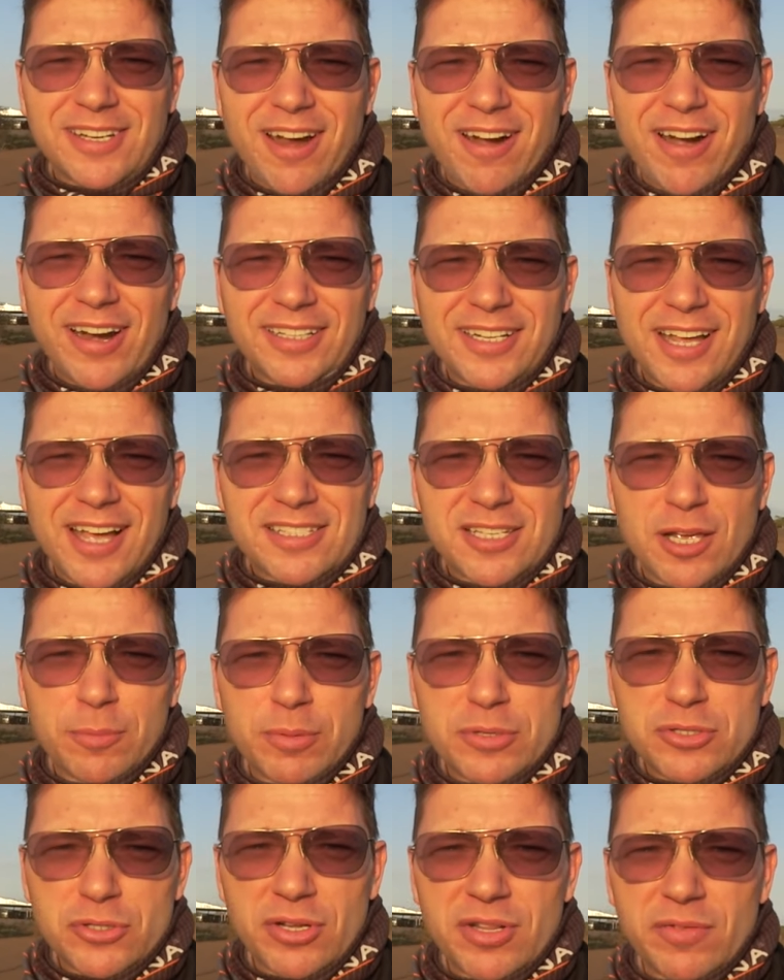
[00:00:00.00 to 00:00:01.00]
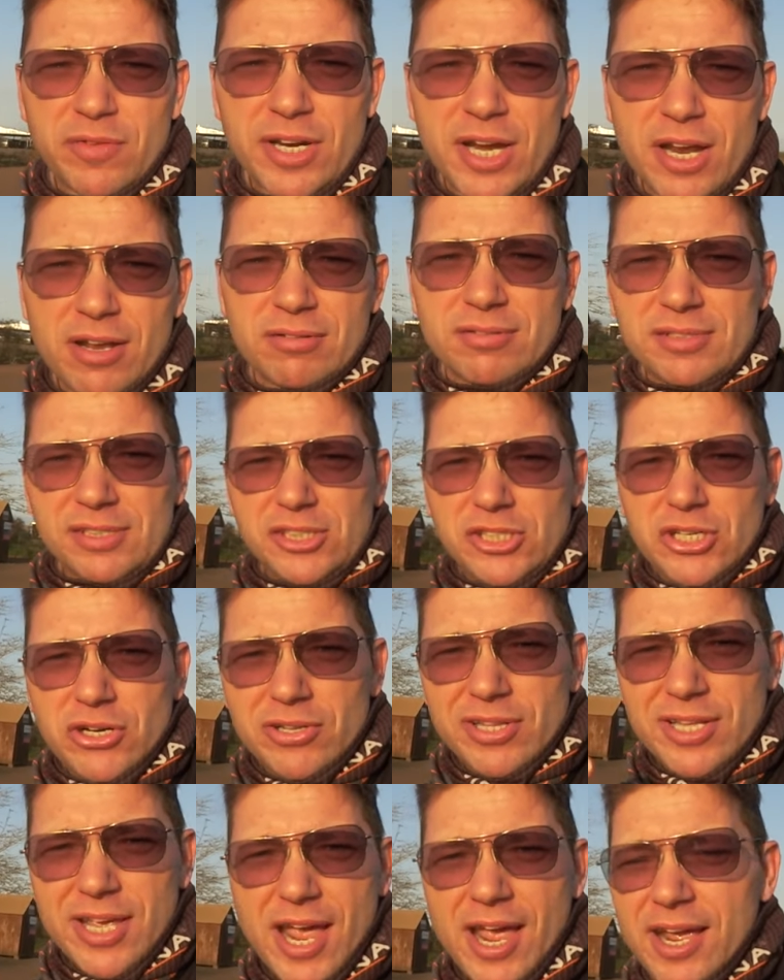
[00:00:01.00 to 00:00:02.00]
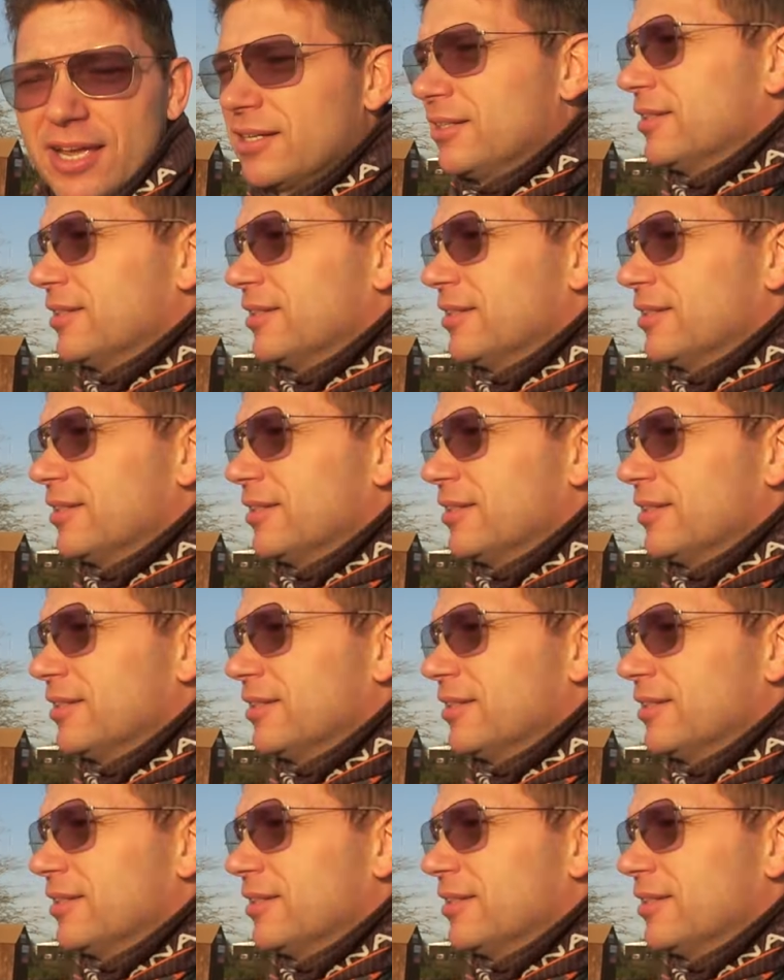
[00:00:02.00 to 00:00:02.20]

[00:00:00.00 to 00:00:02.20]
Alright guys, hope you enjoyed the video. See you in the air.